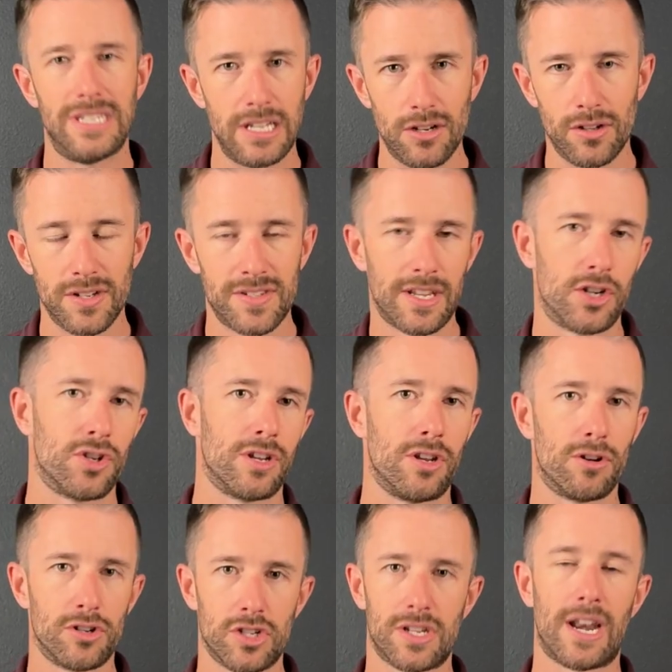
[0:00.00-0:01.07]
deal, essentially.
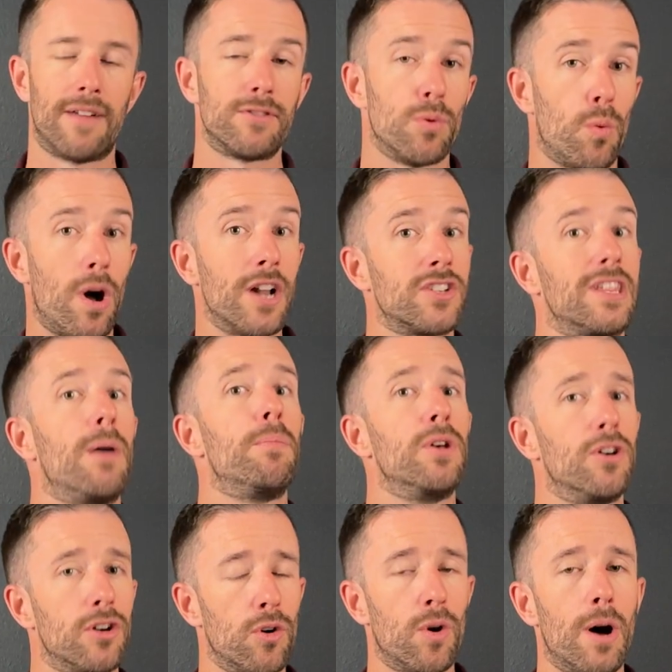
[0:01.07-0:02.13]
You're just gonna have to watch that
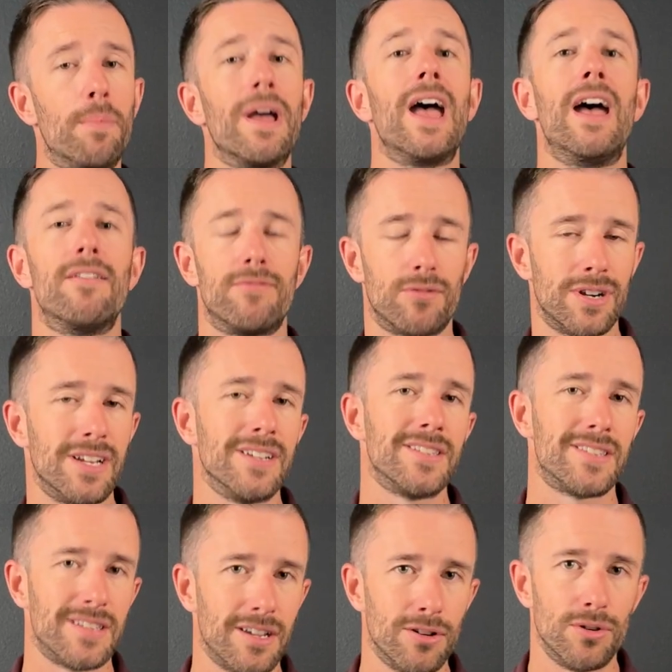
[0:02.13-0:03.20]
bill go up every
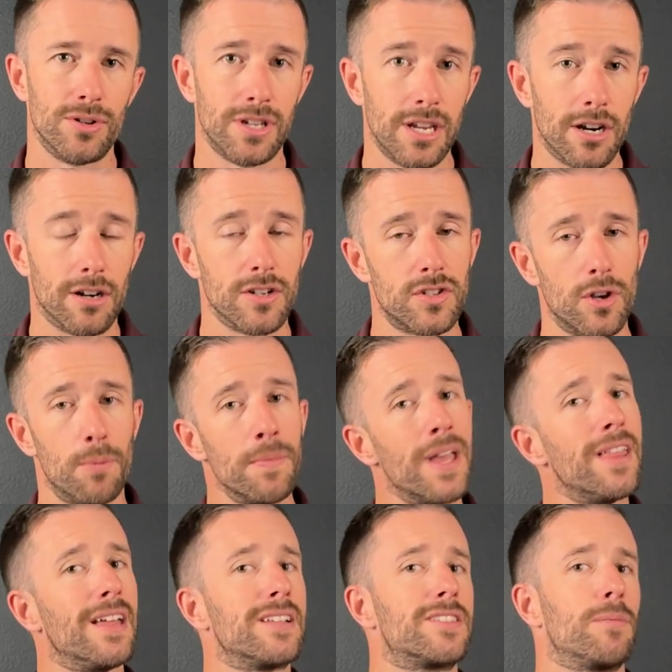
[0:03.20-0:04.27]
single year. So
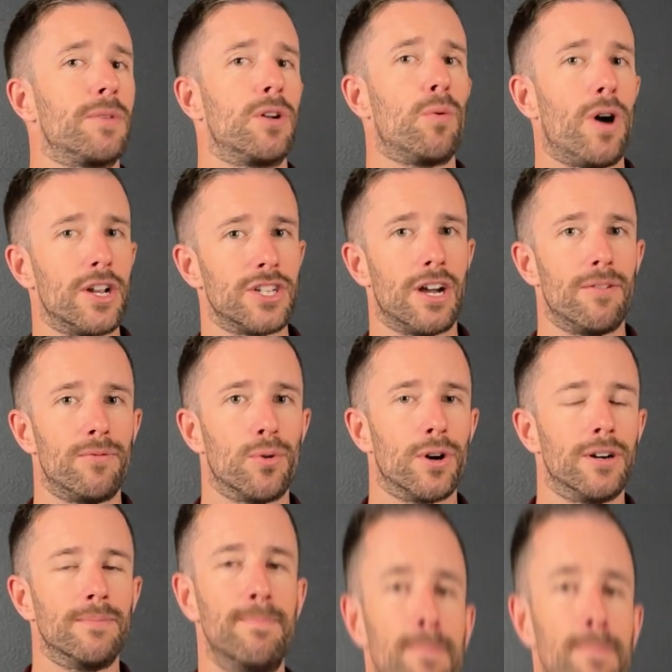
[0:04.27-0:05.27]
that's something to watch out for.